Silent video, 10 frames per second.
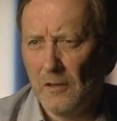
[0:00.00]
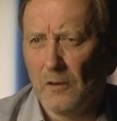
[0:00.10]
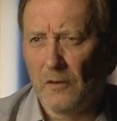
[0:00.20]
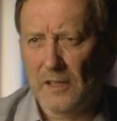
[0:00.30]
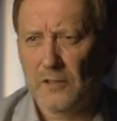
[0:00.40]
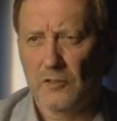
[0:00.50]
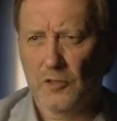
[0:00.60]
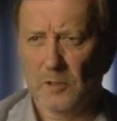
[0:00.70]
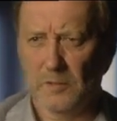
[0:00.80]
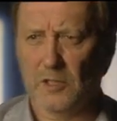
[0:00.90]
or they're too
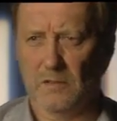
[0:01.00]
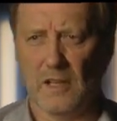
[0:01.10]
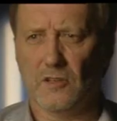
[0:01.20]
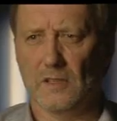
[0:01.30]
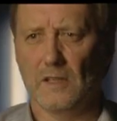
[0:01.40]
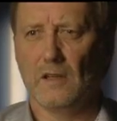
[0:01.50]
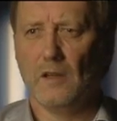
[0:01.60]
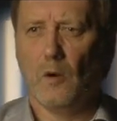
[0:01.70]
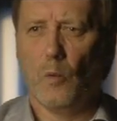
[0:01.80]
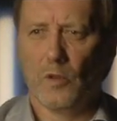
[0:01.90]
stupid to actually
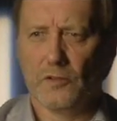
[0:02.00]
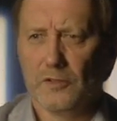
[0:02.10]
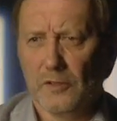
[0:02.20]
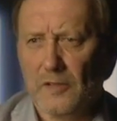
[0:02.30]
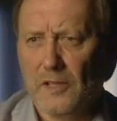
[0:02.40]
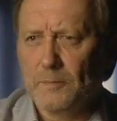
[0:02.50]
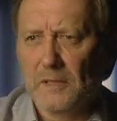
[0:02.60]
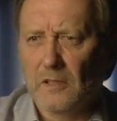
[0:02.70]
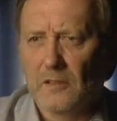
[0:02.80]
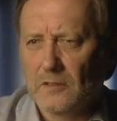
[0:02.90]
want to do this
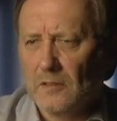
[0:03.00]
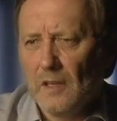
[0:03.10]
because,